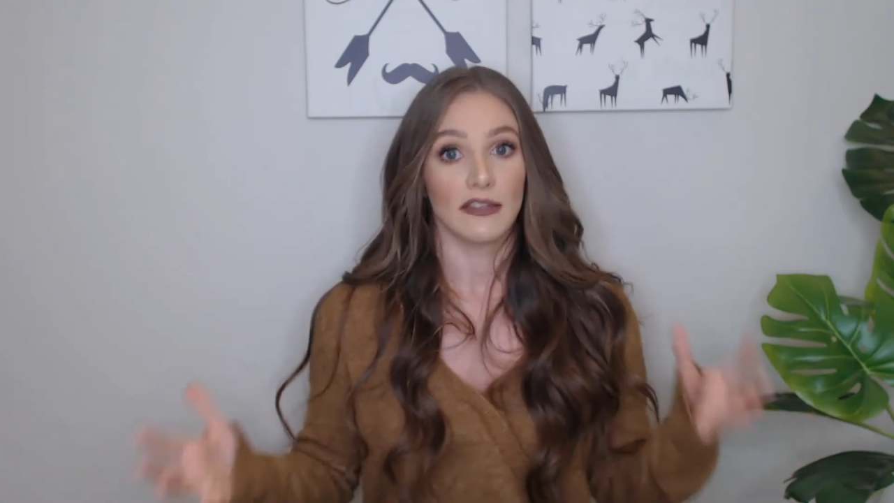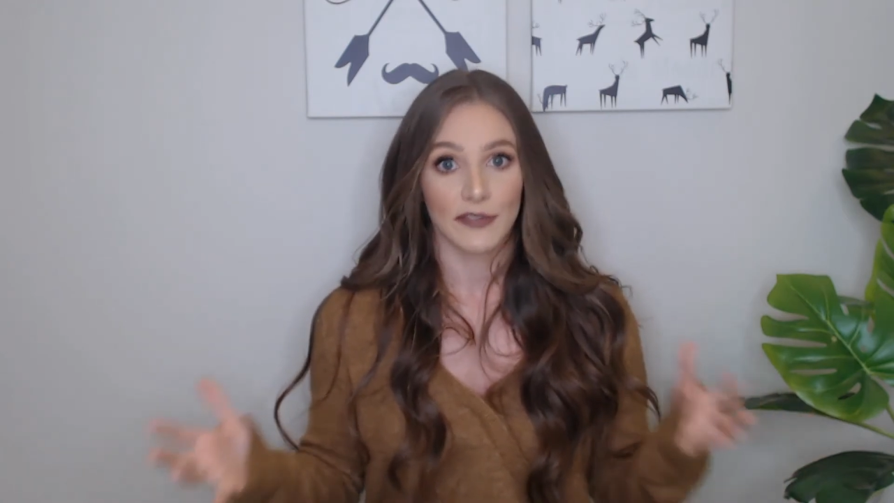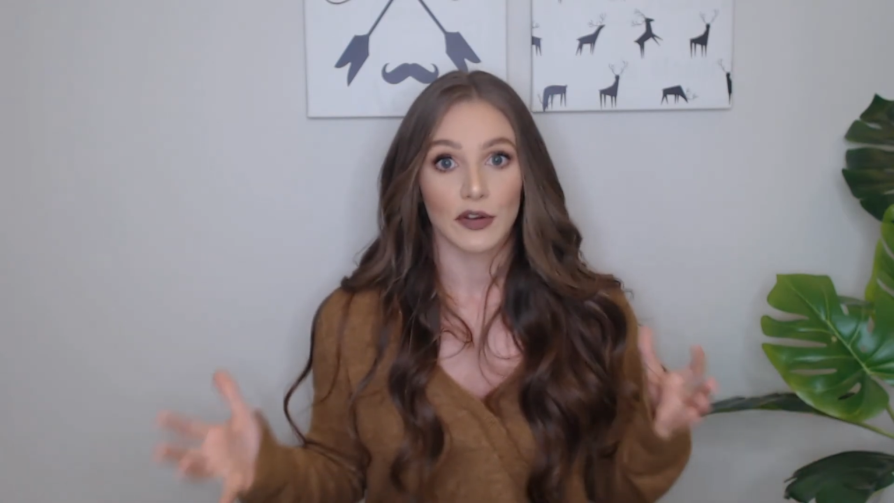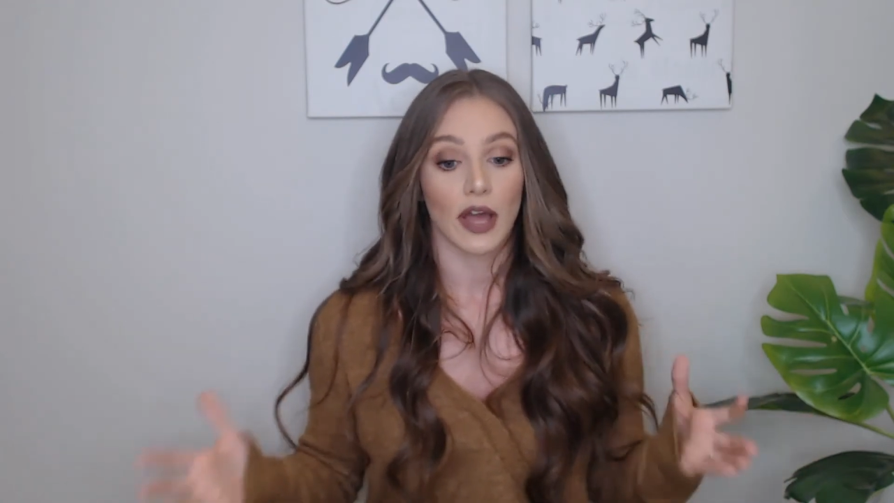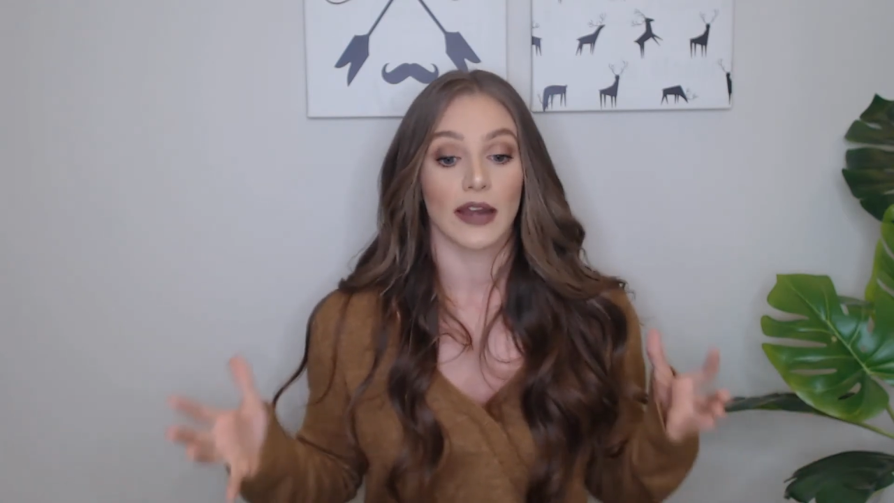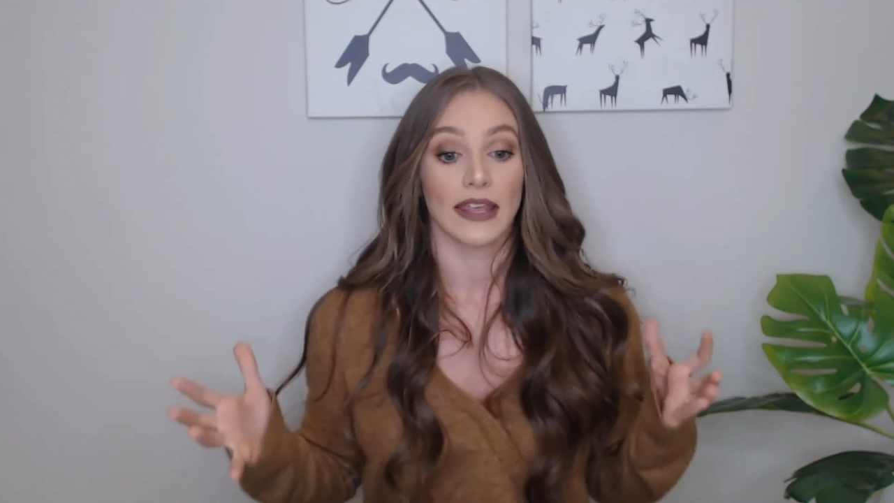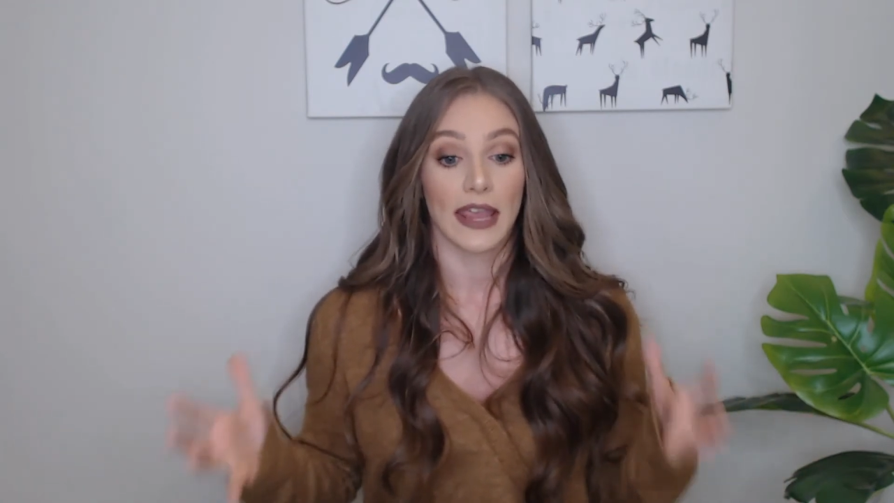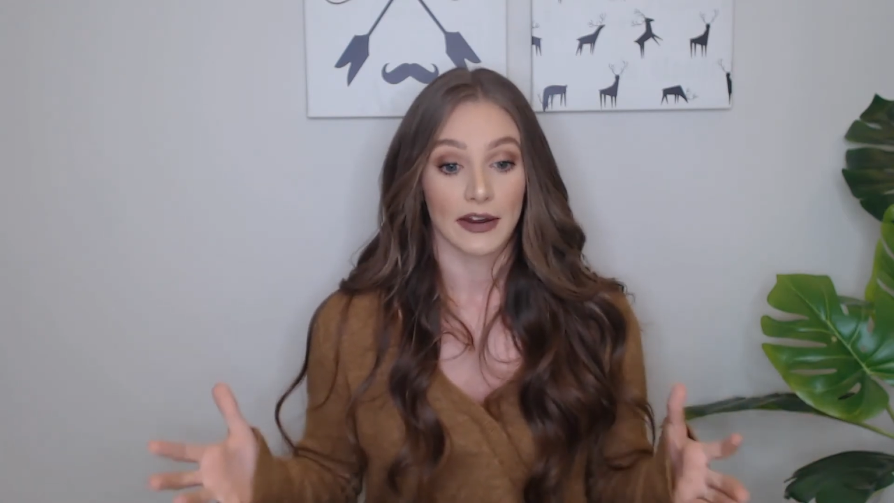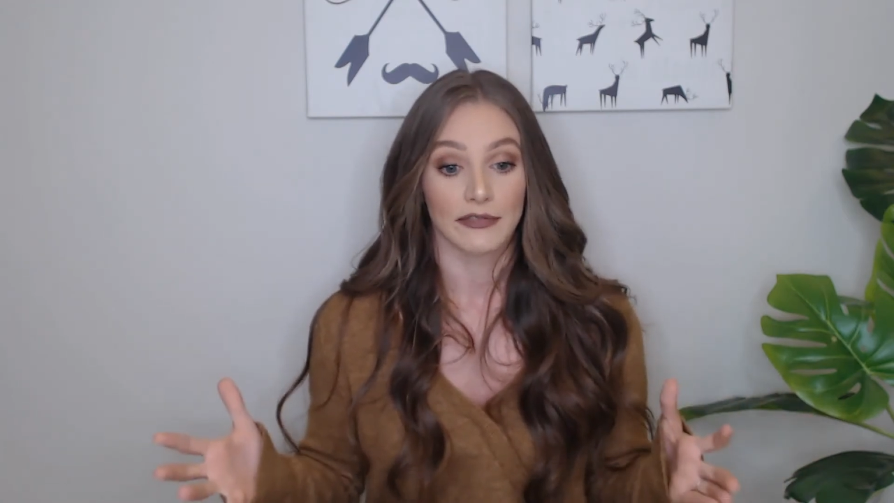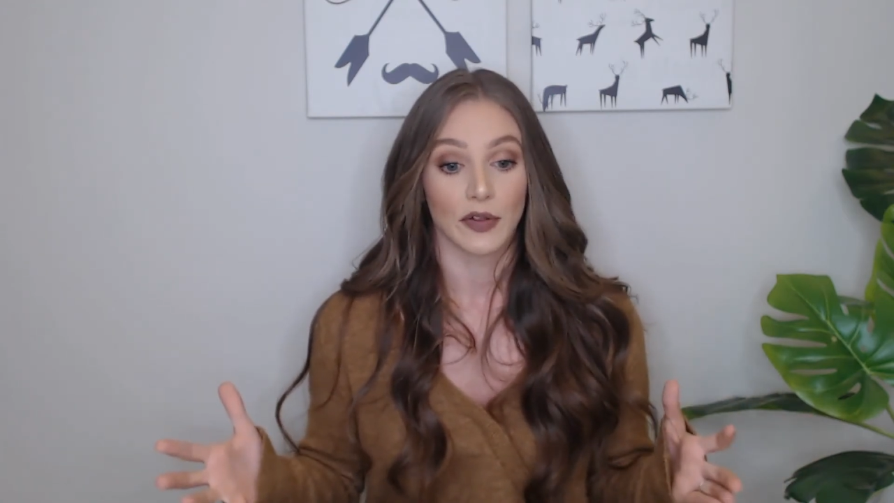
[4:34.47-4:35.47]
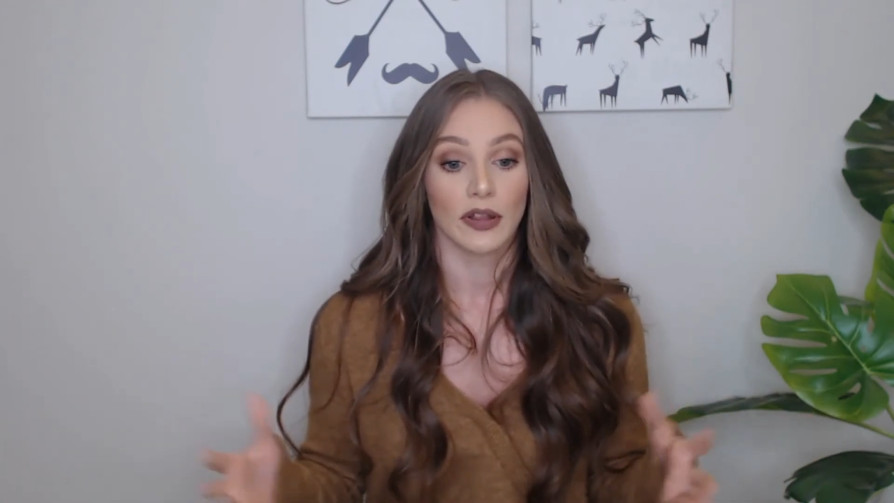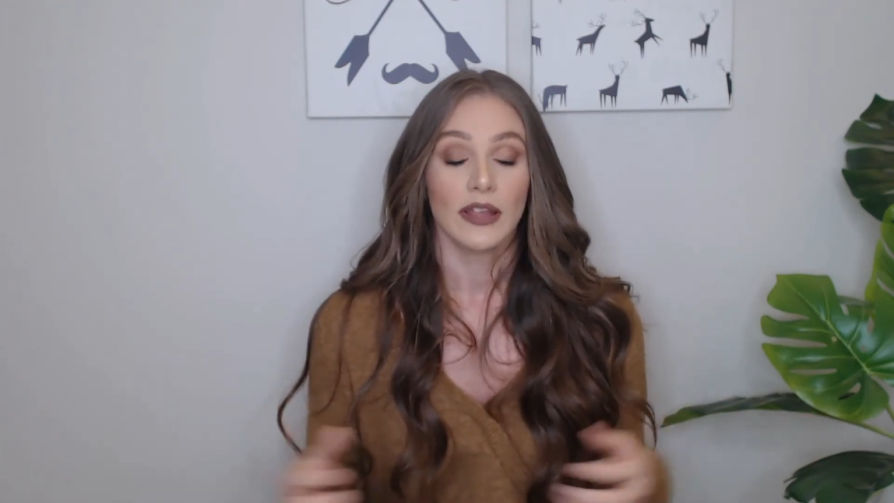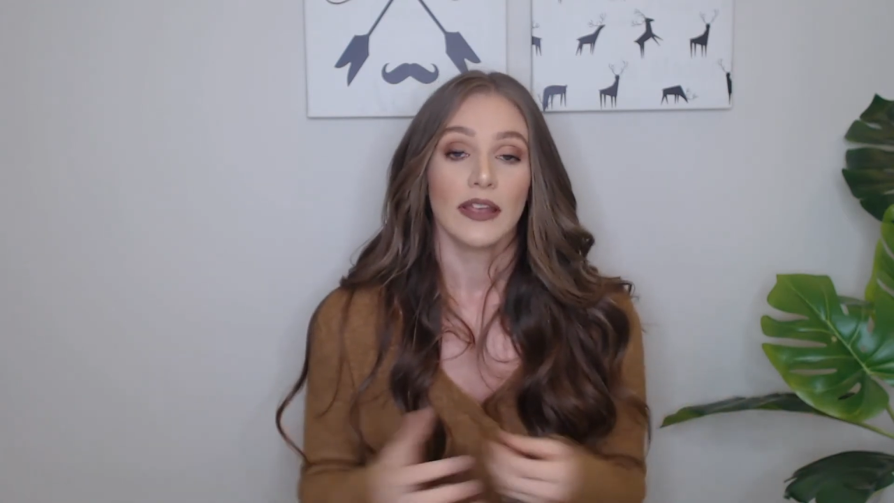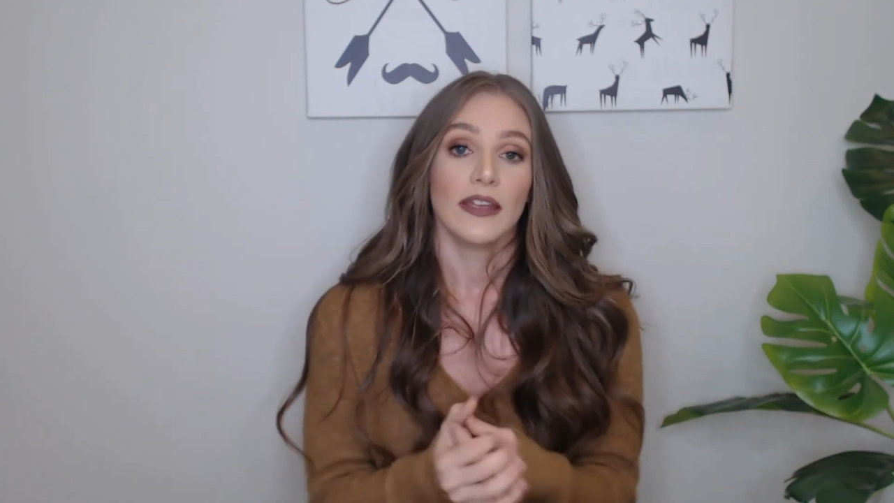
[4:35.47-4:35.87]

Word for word: if you're not careful.